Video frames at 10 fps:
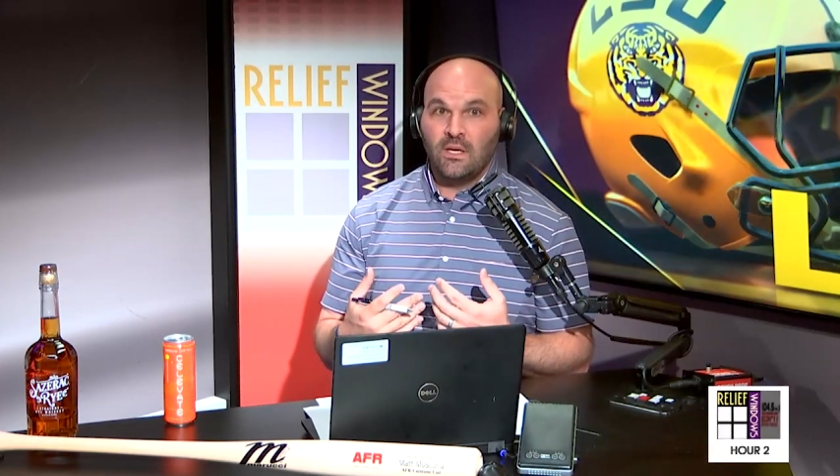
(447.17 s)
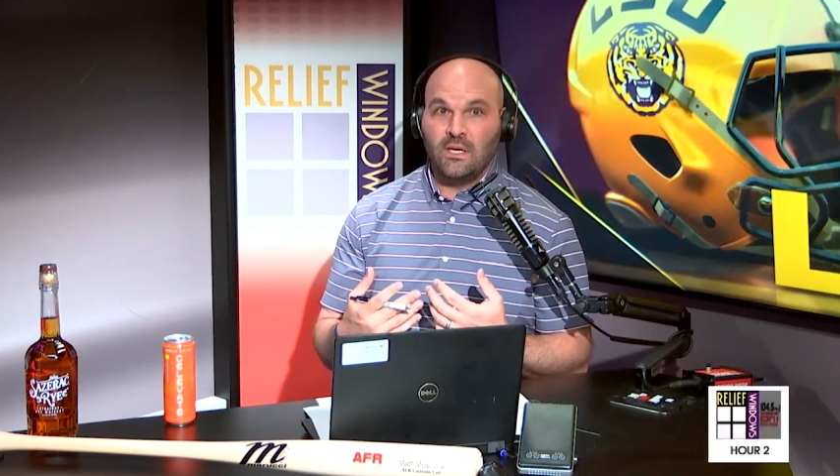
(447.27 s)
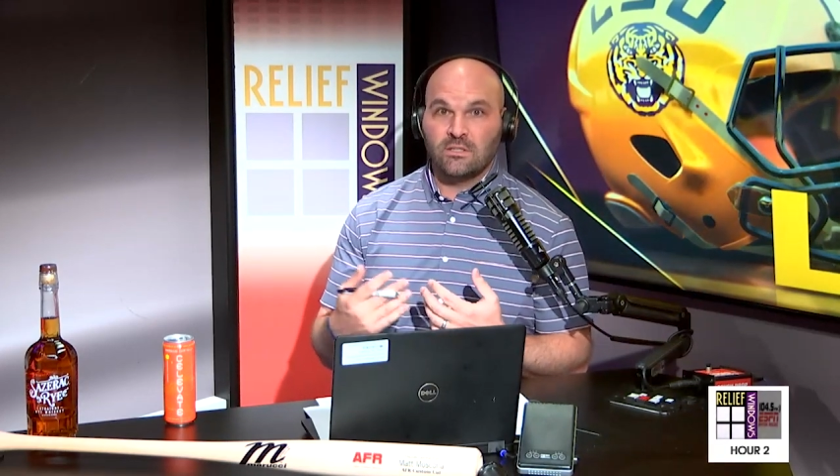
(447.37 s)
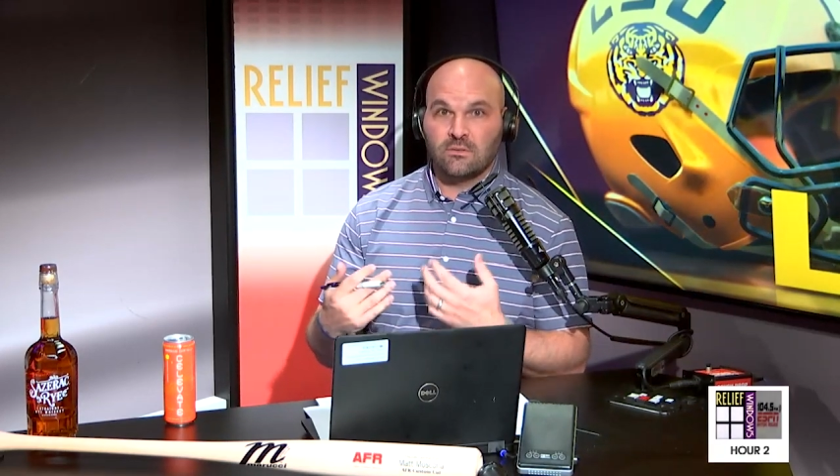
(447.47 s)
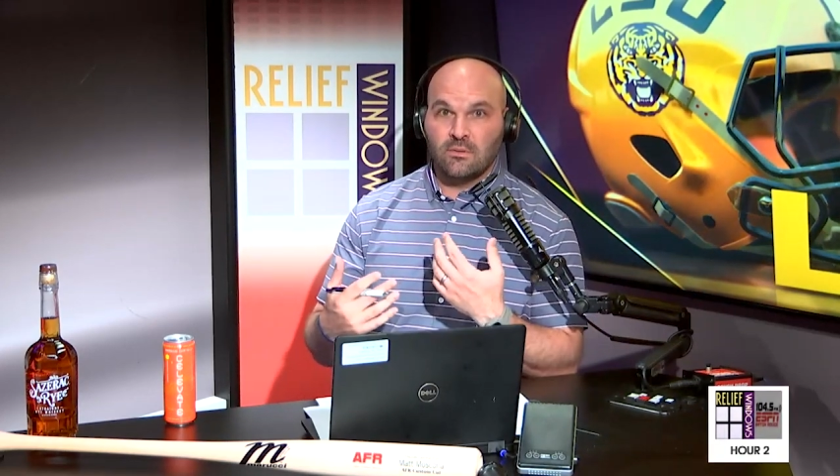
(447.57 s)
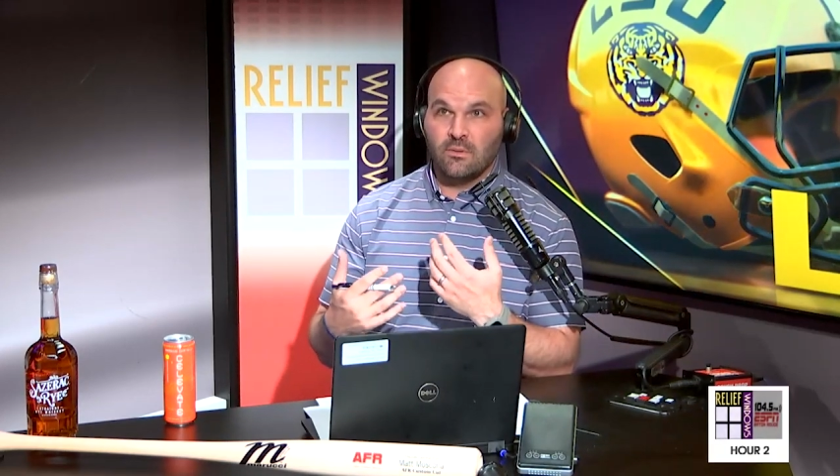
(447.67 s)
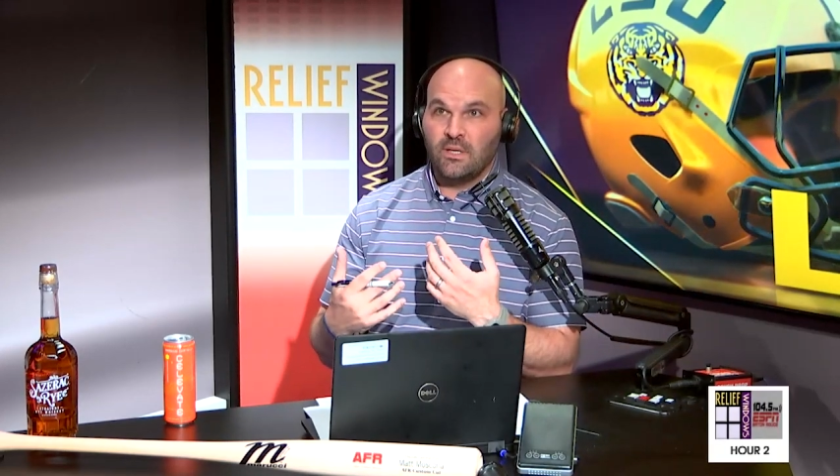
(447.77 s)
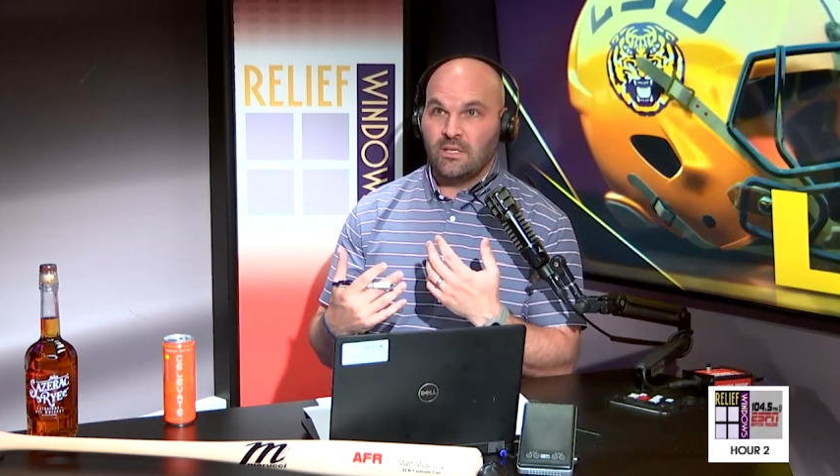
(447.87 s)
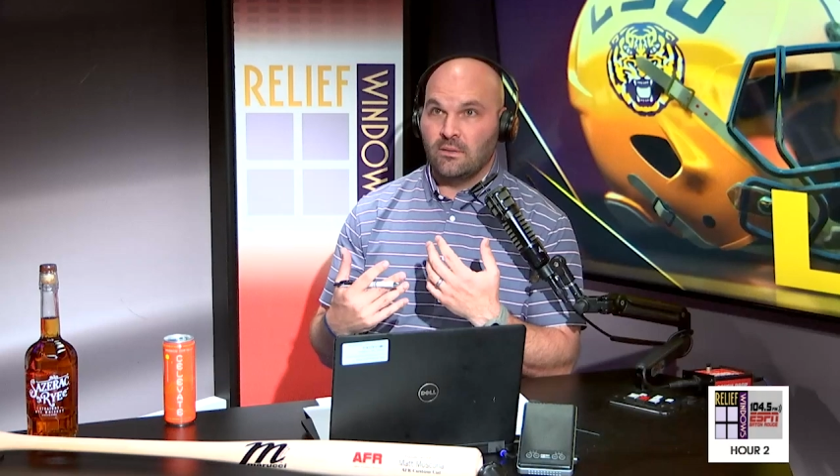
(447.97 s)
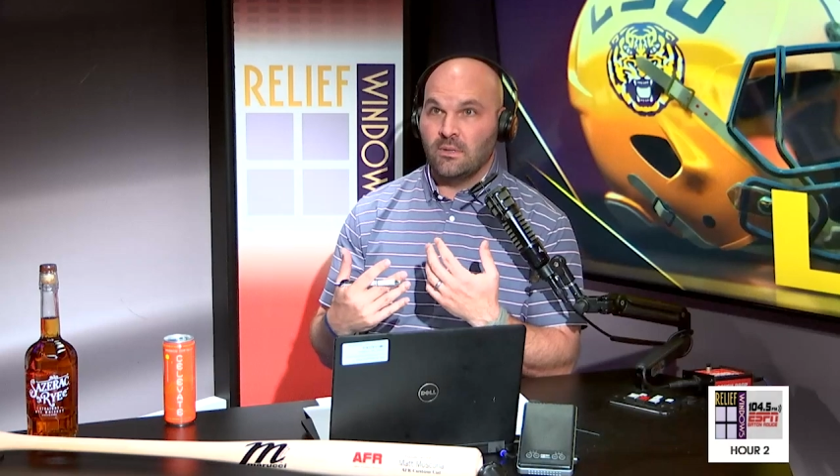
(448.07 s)
he's
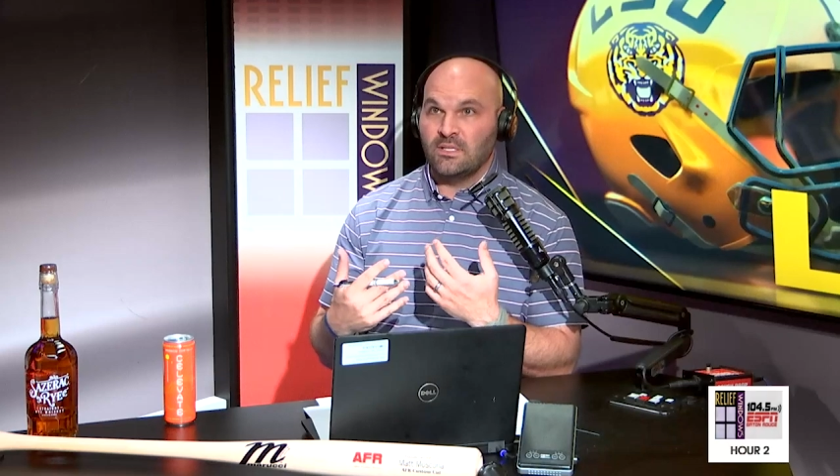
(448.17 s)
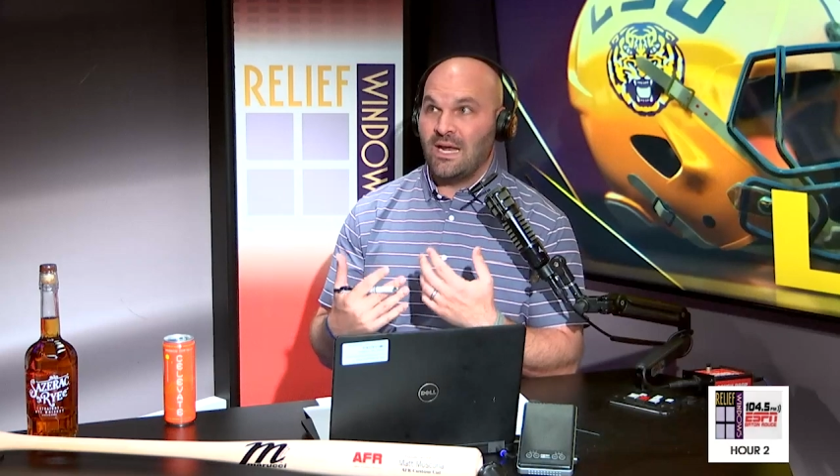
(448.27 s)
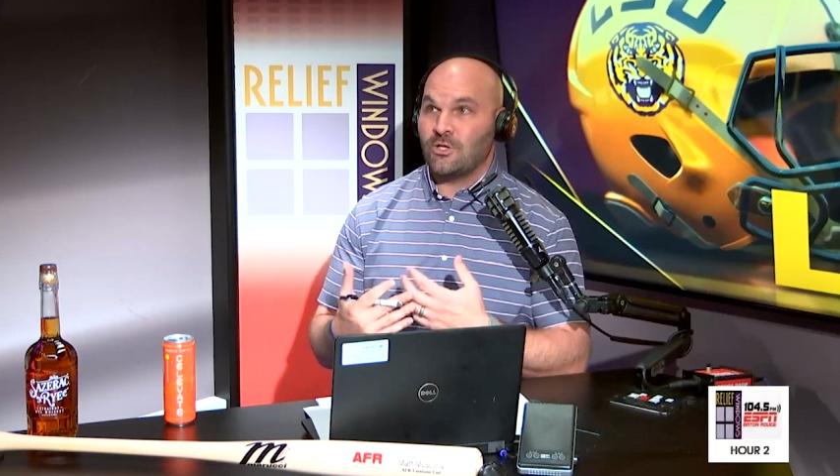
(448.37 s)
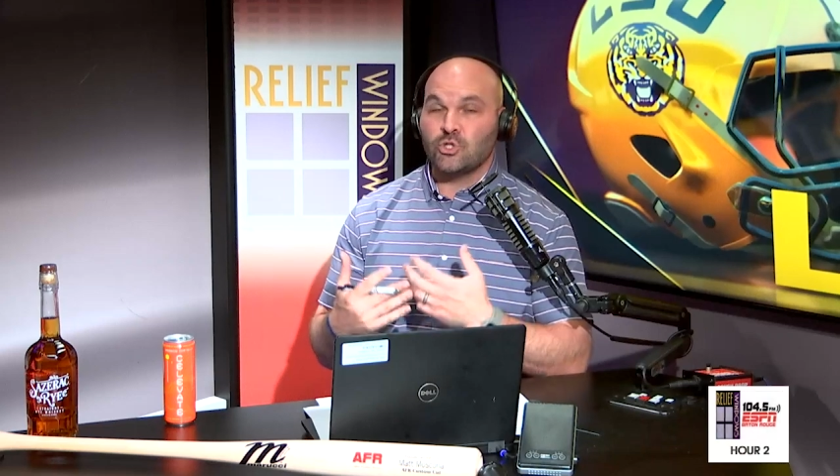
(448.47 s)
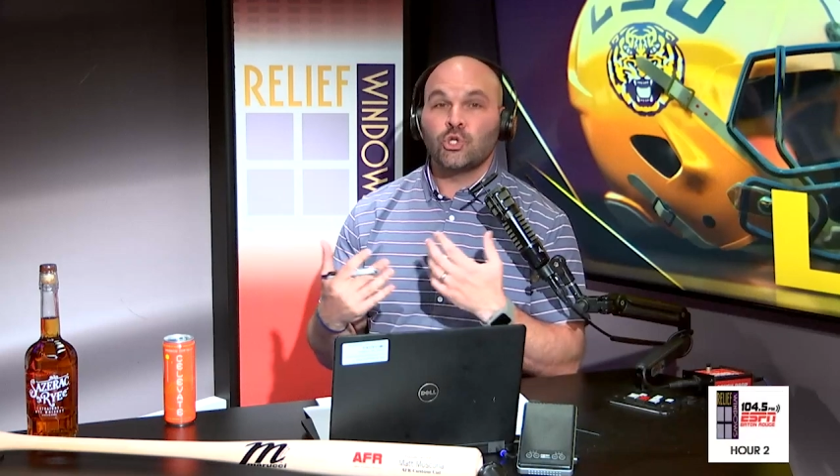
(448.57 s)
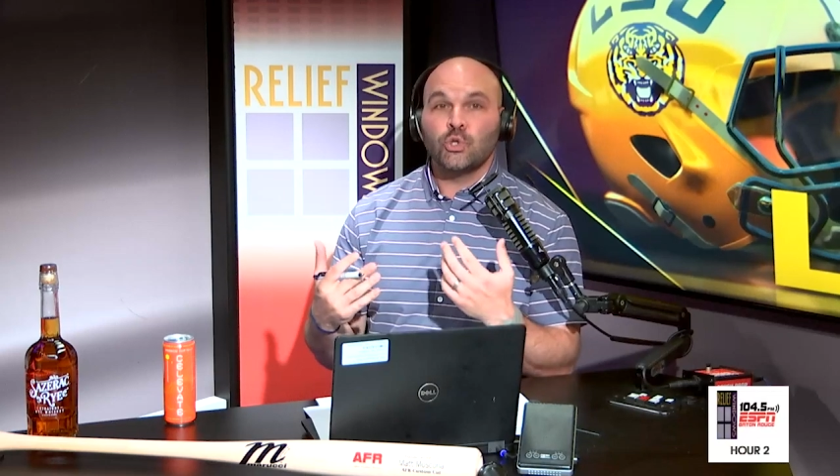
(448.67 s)
he, he's not